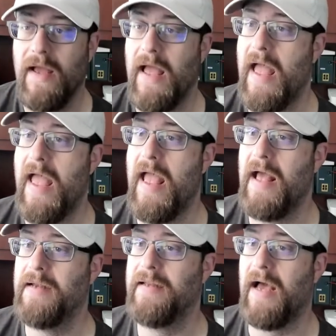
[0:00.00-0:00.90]

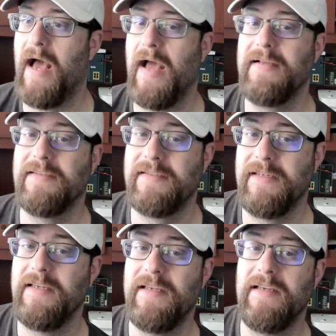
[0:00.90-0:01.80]
and I
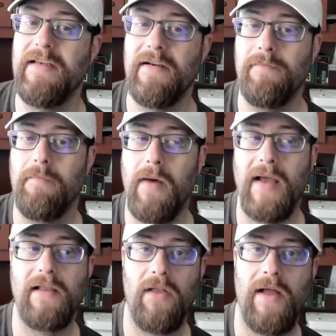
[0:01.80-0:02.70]
see
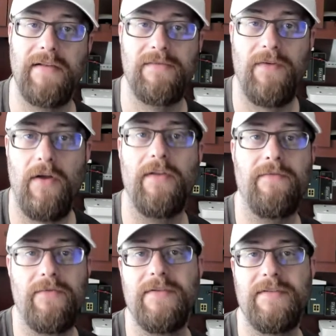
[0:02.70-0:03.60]
my clients
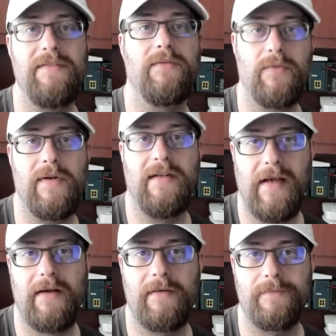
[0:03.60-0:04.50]
falling for this evil twin
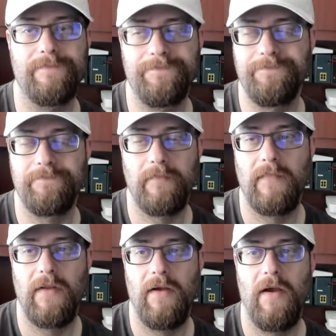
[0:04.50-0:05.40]
attack.
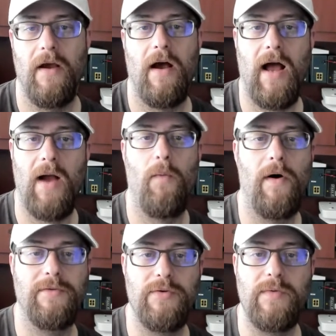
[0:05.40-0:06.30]
I
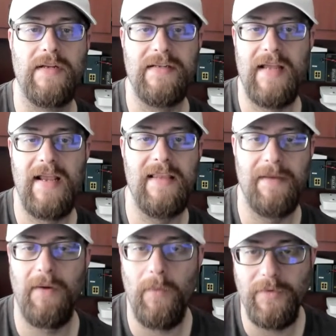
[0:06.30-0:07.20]
want to contain
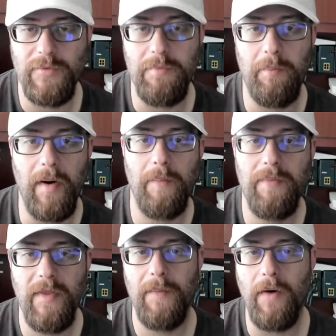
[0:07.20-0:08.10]
them. I want to
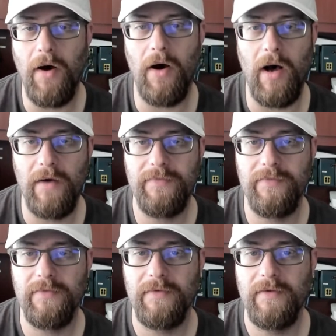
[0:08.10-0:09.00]
bump them
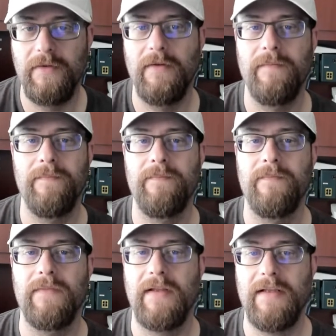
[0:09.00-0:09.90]
off
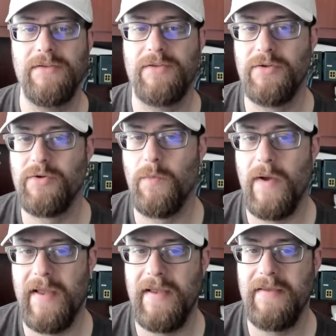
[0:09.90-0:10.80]
in such a
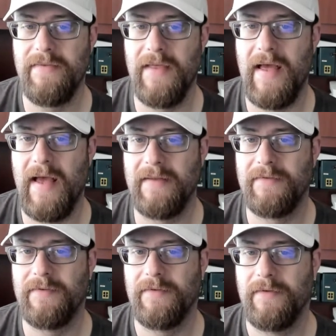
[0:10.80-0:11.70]
way that